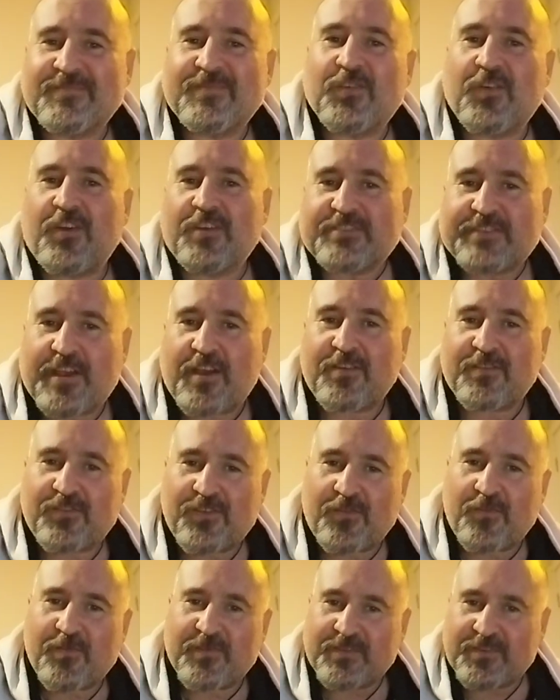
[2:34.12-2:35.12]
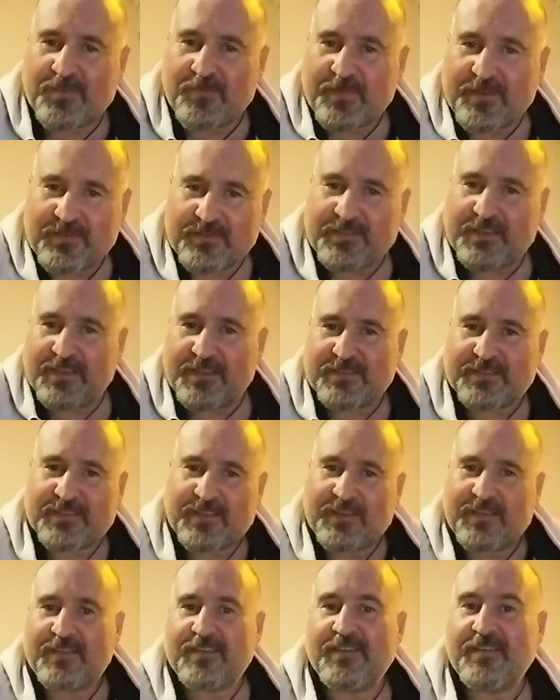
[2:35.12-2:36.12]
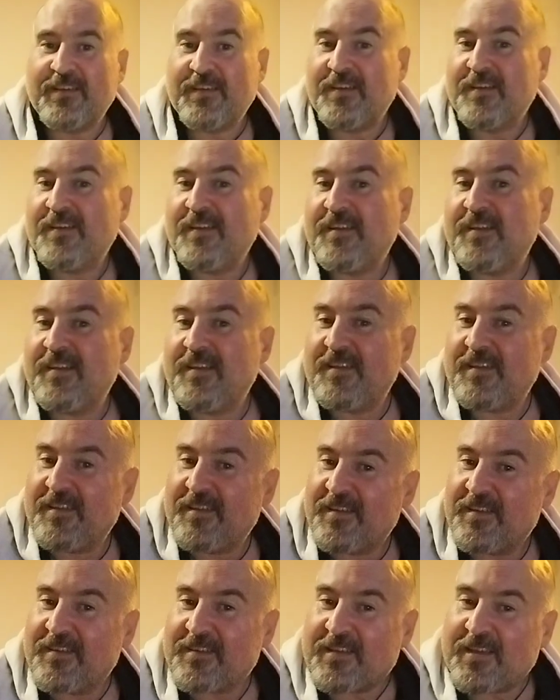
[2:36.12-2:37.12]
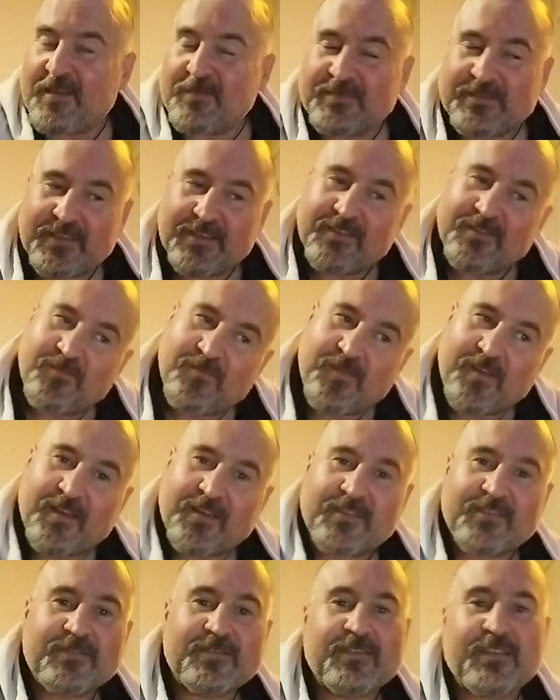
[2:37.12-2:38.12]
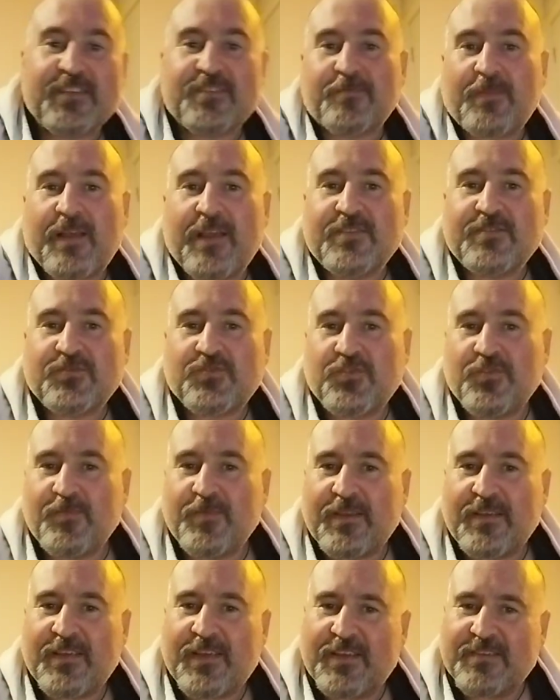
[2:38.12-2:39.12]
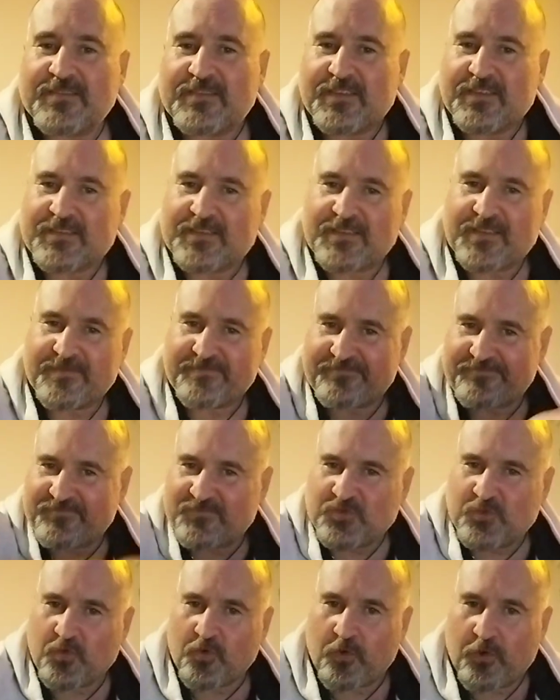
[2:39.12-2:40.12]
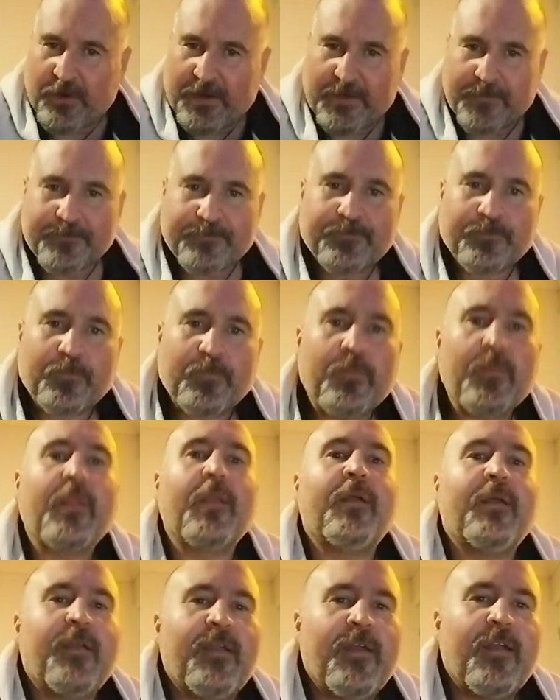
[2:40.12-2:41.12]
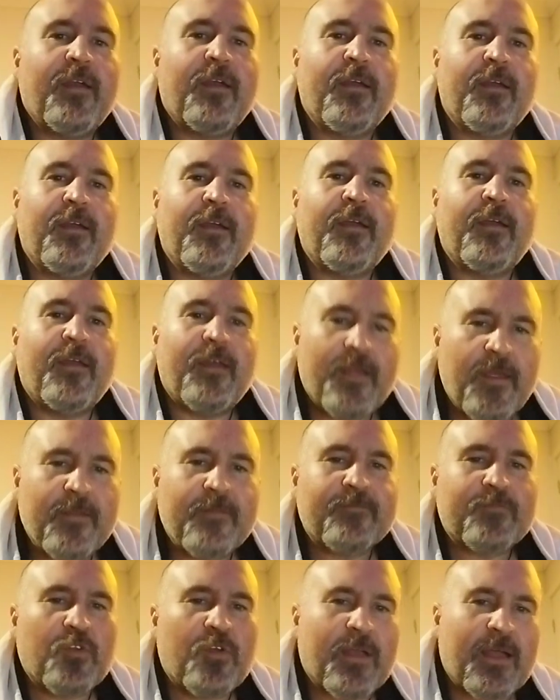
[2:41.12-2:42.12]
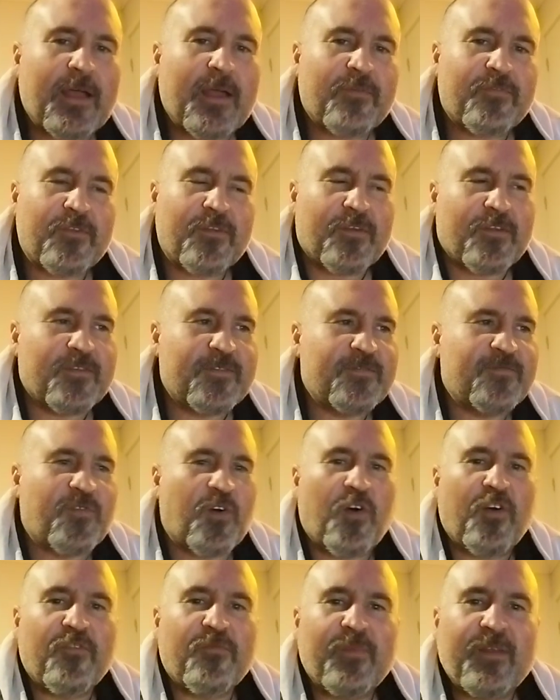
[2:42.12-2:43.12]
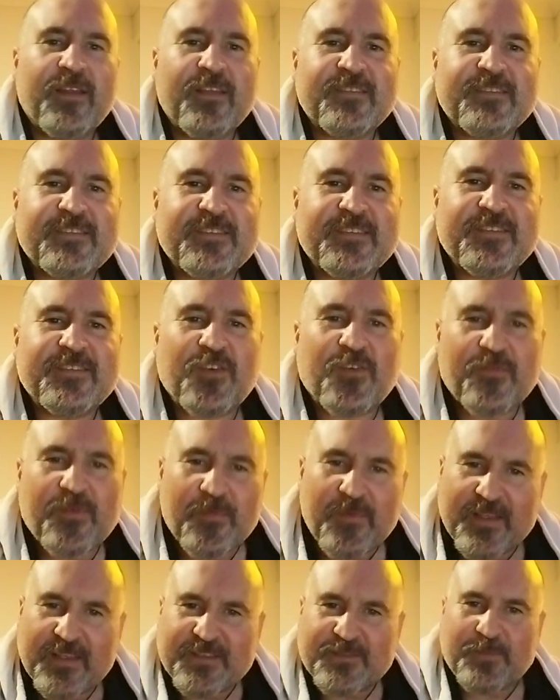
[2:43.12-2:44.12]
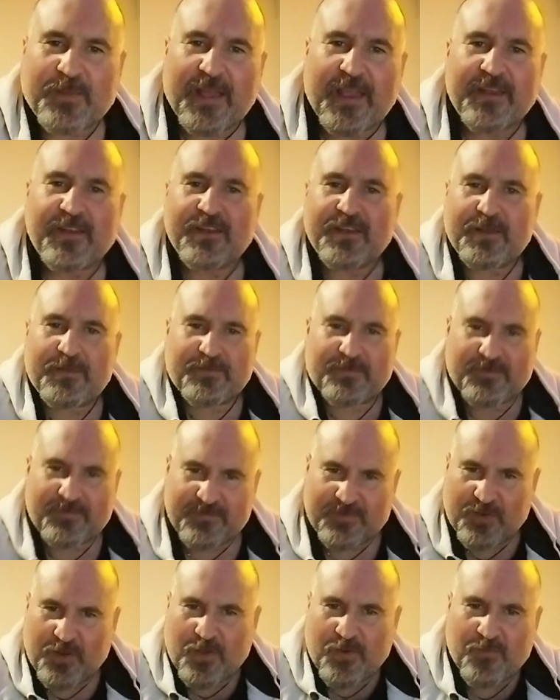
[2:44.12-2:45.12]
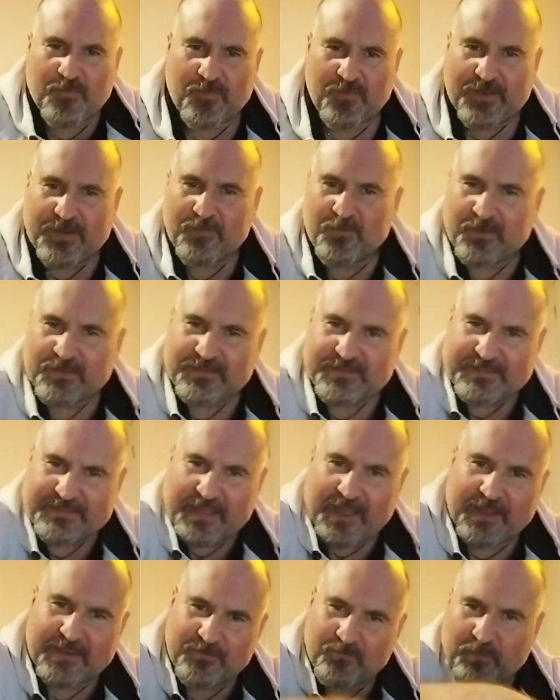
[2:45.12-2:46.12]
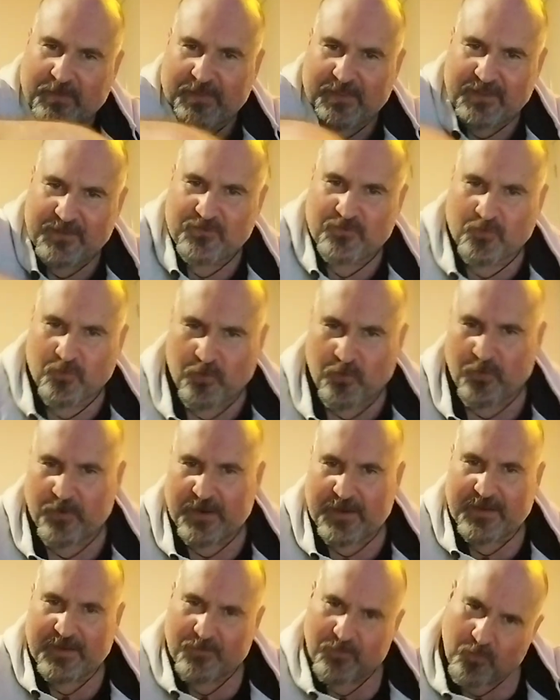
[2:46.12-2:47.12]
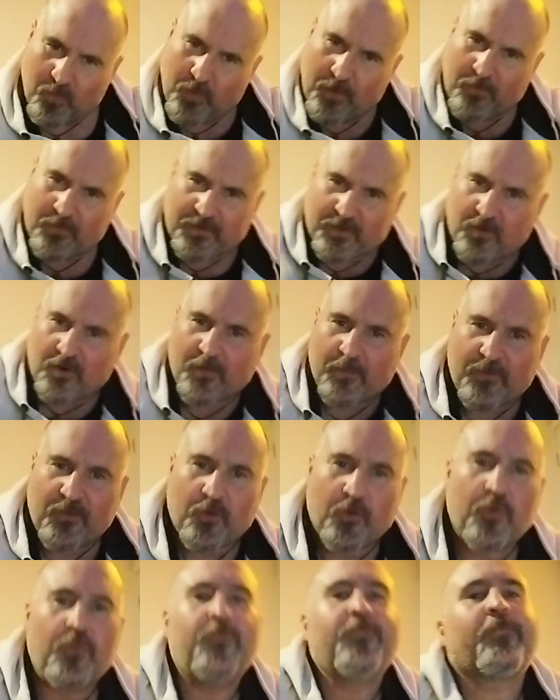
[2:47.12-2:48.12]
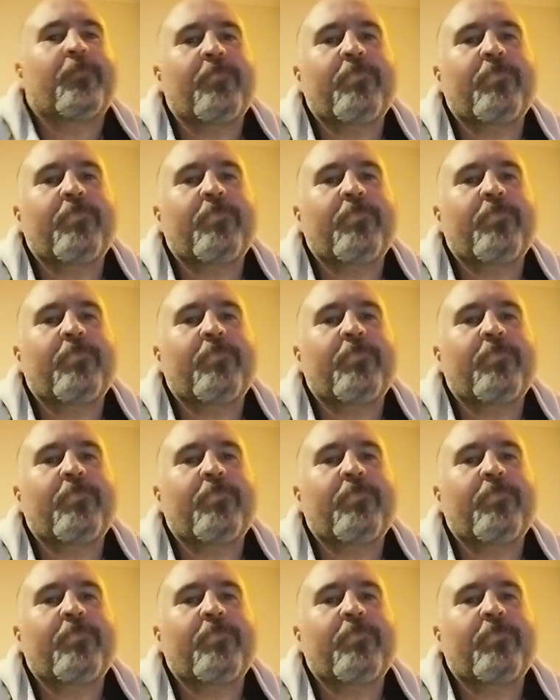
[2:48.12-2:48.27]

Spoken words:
all right, Jared, I want you to build this. Comes in, fucking explains it to me, has this drawing. And after 5 minutes of him explaining, what he wants done with his drawing and what we've got to do,